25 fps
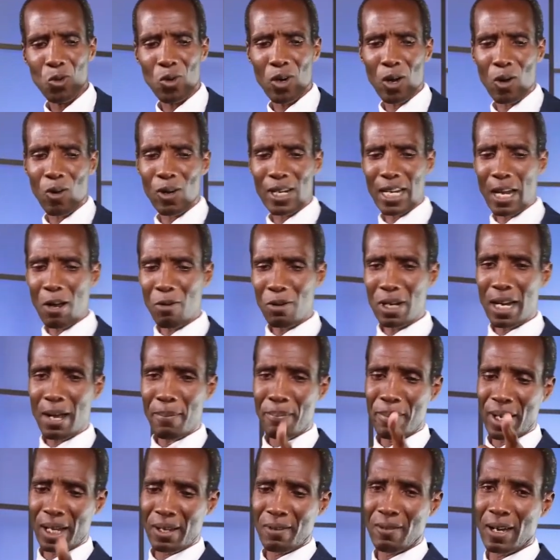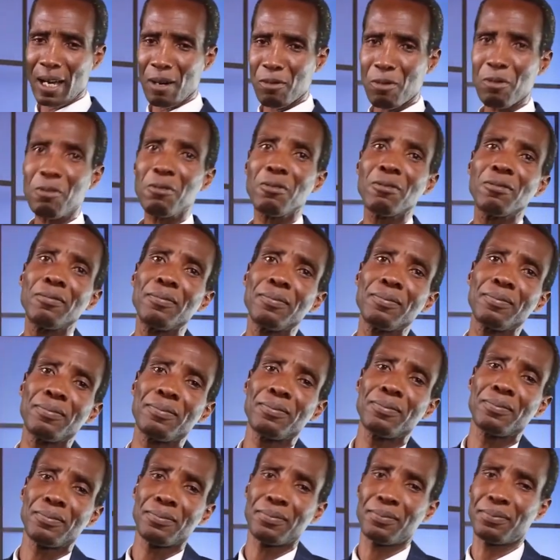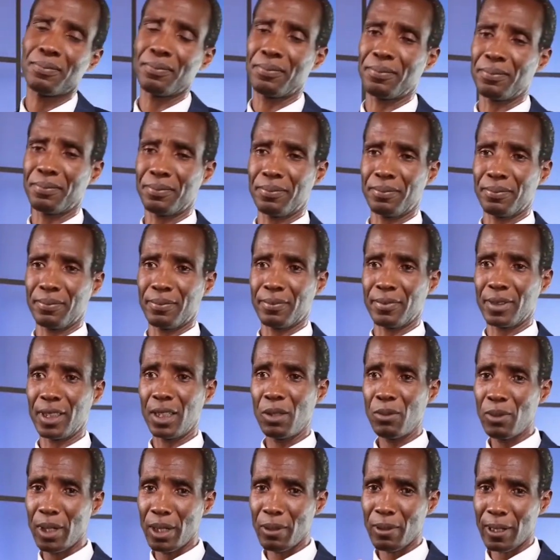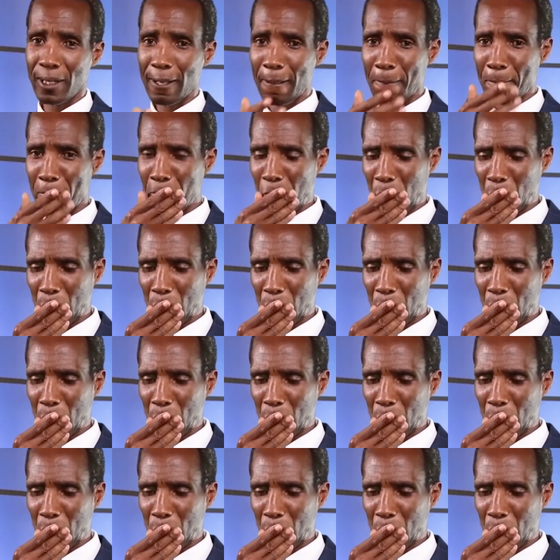Ukaona una mai vako iwewe